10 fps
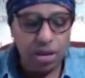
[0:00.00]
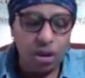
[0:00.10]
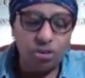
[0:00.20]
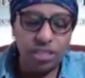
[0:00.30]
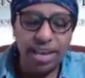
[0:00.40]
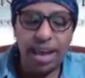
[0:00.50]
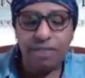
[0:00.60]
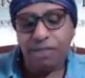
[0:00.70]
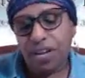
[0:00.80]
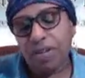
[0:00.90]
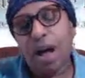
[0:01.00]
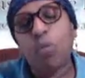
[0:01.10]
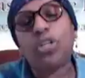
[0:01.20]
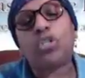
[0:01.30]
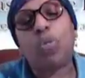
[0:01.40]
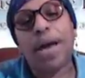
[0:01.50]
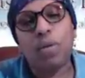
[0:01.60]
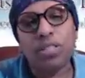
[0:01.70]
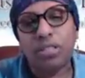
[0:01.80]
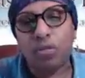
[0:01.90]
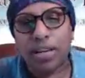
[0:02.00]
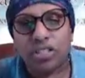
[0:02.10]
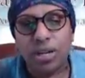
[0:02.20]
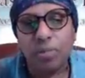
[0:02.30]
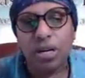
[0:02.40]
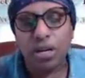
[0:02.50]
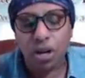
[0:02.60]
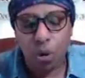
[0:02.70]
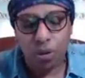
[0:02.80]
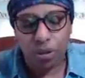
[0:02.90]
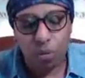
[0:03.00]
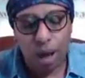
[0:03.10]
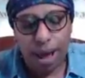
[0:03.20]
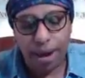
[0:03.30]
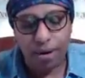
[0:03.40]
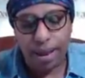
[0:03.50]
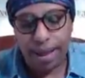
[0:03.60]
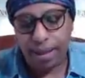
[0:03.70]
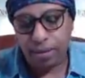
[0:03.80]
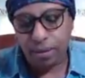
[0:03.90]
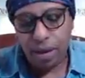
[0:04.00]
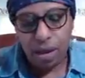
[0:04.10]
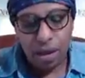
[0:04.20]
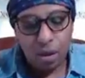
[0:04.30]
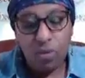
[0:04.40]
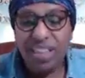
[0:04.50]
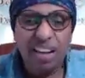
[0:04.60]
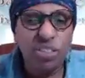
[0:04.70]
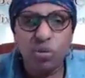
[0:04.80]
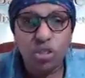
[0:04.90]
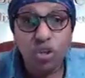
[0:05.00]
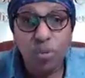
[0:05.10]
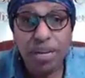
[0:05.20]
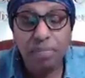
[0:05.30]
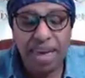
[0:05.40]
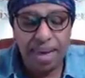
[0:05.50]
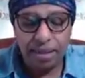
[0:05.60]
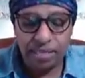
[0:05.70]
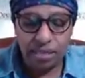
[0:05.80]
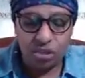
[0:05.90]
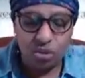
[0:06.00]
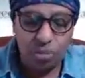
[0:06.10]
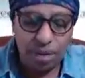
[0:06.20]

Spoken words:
just kind of figure out what direction I'm going to go with the wire, and without doing too many bends and too